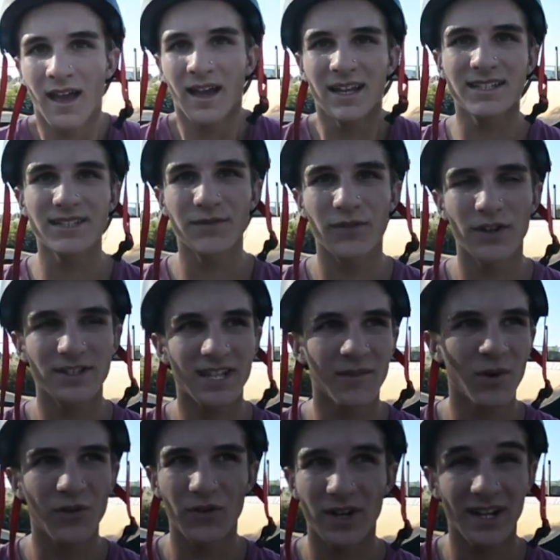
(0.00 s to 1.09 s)
this is the first time
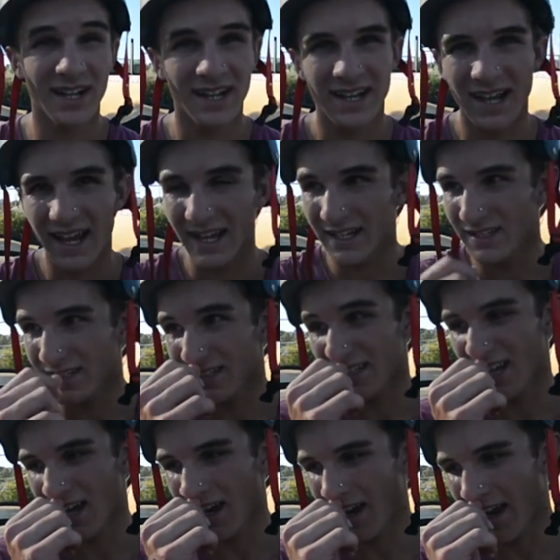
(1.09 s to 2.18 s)
I've ridden in ages,
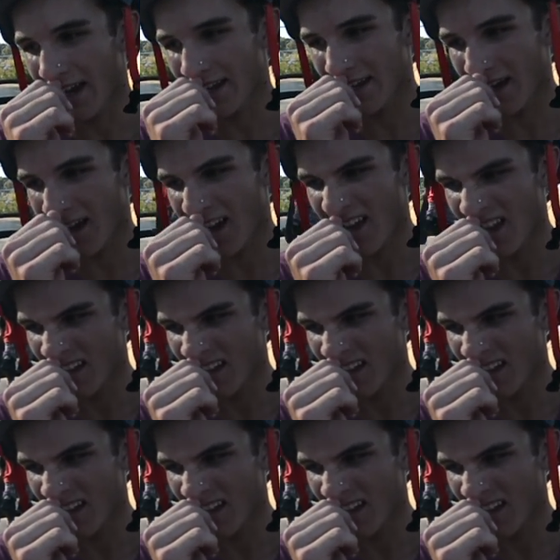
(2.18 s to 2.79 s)
and uh,